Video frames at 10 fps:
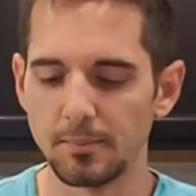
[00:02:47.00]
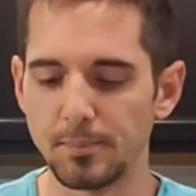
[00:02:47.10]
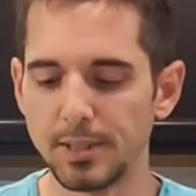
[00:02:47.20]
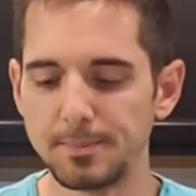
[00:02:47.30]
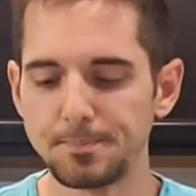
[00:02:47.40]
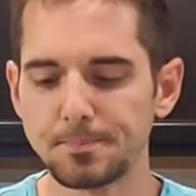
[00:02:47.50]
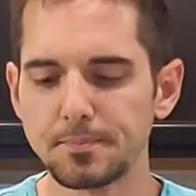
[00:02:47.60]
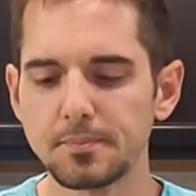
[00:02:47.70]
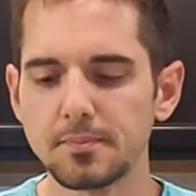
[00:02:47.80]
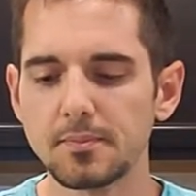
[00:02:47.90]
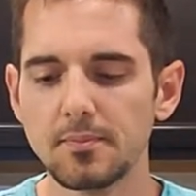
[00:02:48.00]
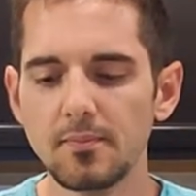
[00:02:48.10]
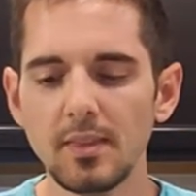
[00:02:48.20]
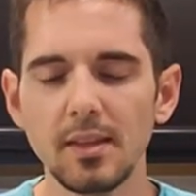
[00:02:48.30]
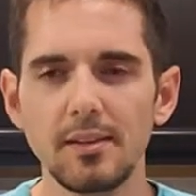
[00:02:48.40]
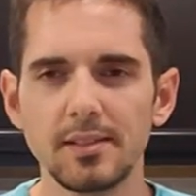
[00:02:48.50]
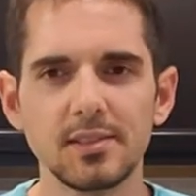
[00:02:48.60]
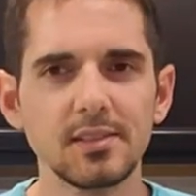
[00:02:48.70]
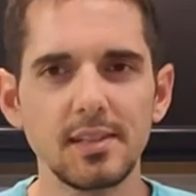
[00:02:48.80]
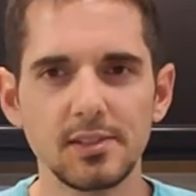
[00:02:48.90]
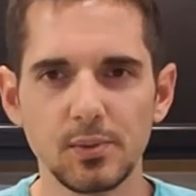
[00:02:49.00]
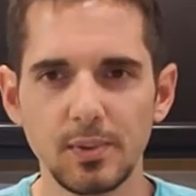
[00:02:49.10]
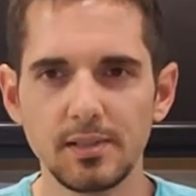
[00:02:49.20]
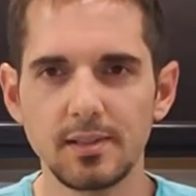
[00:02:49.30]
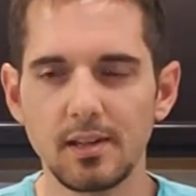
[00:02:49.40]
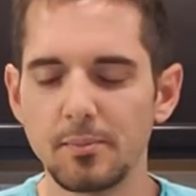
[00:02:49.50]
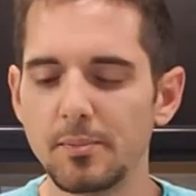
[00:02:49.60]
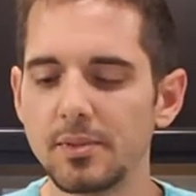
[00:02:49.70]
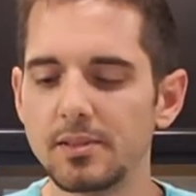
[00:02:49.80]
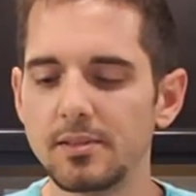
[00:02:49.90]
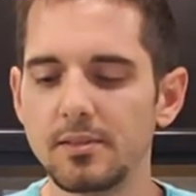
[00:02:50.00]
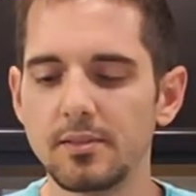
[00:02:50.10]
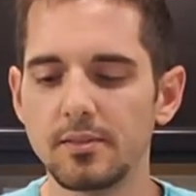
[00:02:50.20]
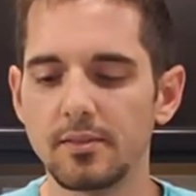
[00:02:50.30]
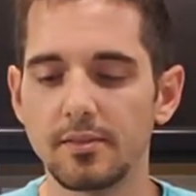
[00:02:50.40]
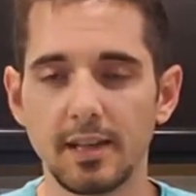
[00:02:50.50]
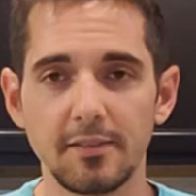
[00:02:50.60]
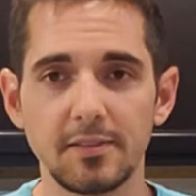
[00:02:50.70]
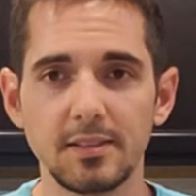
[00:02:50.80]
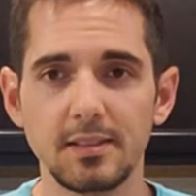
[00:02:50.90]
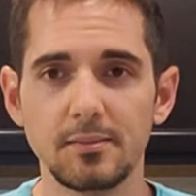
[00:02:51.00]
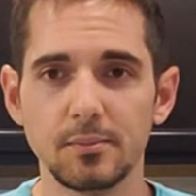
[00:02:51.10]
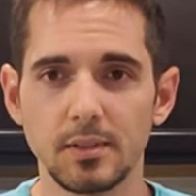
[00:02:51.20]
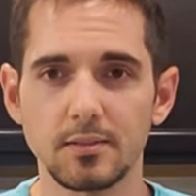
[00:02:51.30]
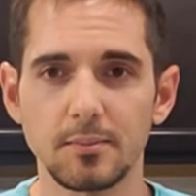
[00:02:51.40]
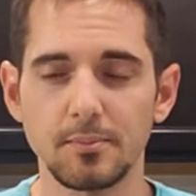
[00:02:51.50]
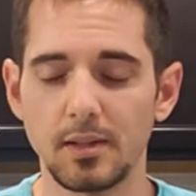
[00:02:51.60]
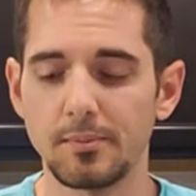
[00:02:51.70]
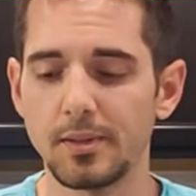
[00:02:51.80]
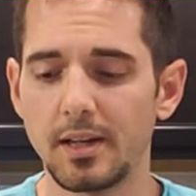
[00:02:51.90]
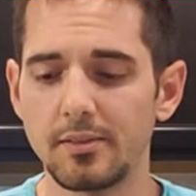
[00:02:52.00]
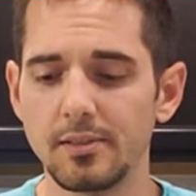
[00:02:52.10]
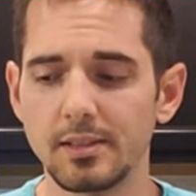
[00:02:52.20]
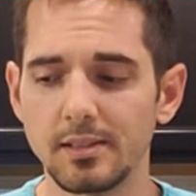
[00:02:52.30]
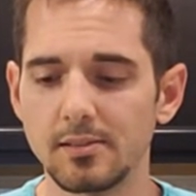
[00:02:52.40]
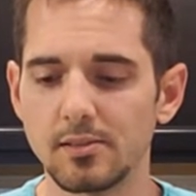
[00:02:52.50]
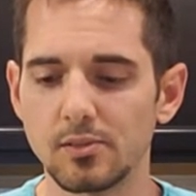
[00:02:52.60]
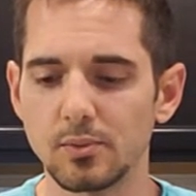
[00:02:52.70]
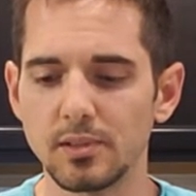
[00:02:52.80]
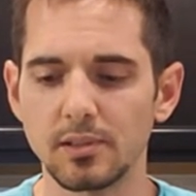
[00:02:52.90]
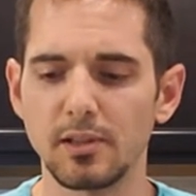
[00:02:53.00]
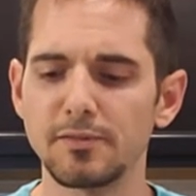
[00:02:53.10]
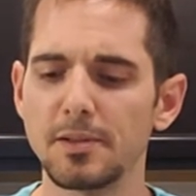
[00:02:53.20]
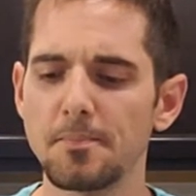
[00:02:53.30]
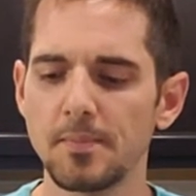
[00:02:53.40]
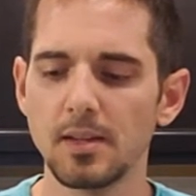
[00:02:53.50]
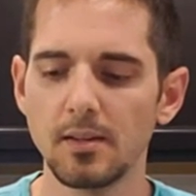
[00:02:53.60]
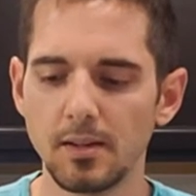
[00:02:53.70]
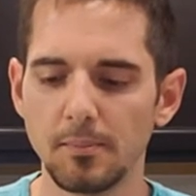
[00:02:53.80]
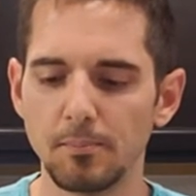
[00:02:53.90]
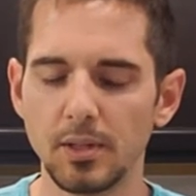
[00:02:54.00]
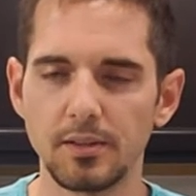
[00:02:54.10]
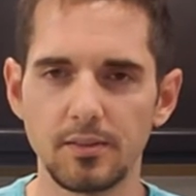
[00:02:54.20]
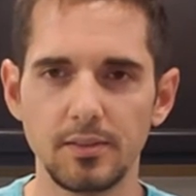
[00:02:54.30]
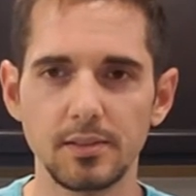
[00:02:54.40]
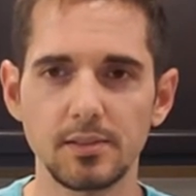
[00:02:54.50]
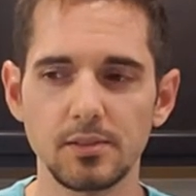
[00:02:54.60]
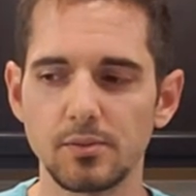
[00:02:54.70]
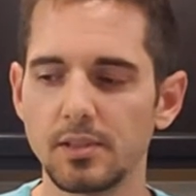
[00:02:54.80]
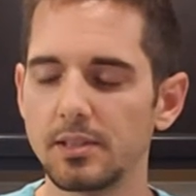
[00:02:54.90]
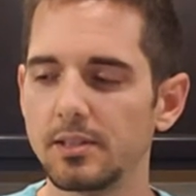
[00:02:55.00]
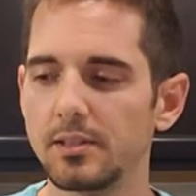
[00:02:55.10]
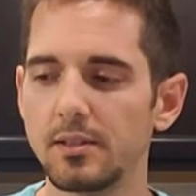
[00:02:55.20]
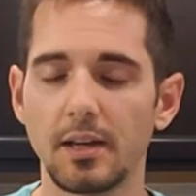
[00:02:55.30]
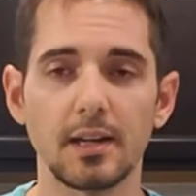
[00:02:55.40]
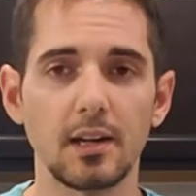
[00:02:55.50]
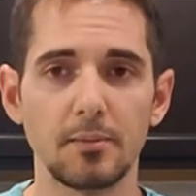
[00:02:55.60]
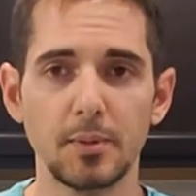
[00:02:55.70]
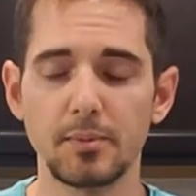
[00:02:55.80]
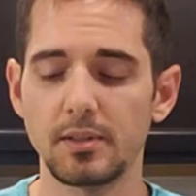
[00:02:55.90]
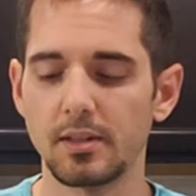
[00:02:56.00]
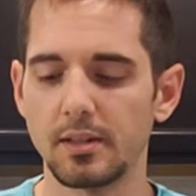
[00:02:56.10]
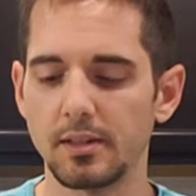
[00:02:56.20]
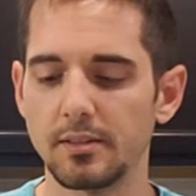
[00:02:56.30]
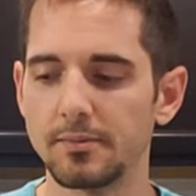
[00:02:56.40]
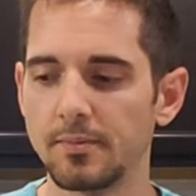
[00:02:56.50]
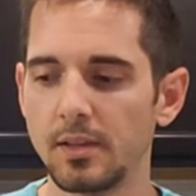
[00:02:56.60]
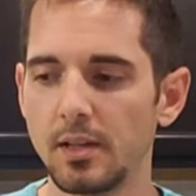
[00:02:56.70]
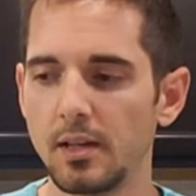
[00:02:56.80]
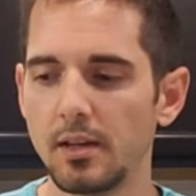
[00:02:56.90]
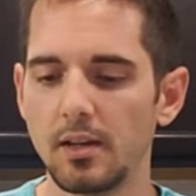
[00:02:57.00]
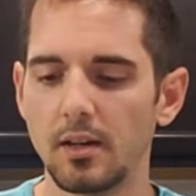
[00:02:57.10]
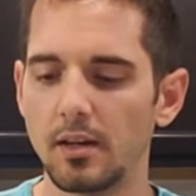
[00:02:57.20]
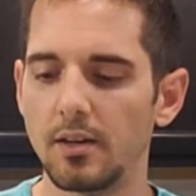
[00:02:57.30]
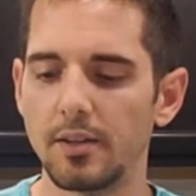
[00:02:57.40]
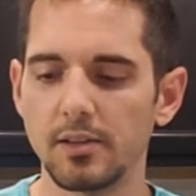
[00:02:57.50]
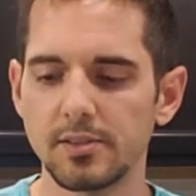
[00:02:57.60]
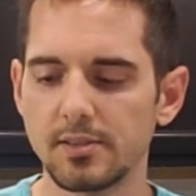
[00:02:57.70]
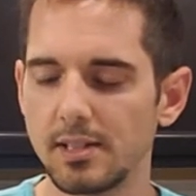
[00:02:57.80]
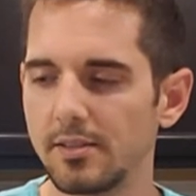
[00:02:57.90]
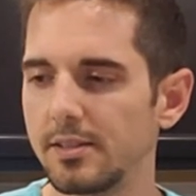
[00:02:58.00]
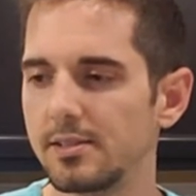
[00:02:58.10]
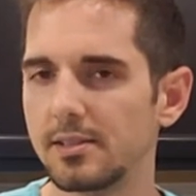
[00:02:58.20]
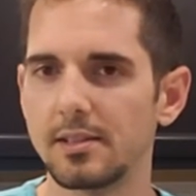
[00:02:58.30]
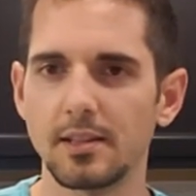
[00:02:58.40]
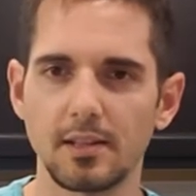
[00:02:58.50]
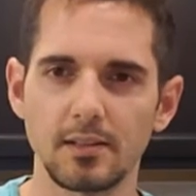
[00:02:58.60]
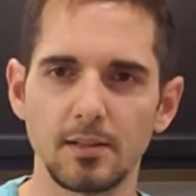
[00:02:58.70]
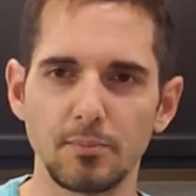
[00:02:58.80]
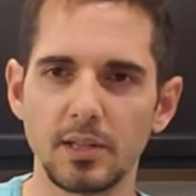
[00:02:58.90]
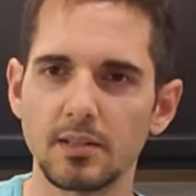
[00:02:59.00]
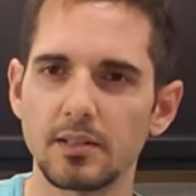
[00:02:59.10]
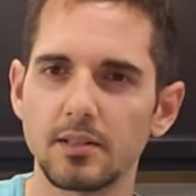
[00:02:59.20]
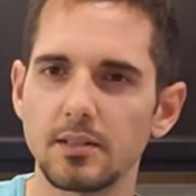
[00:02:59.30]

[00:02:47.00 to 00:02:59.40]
But this isn't as sweet as I remembered, thankfully, because I'm not really into the sweeter coffee. But this is really good, like I remembered, and they also sell these in the bigger.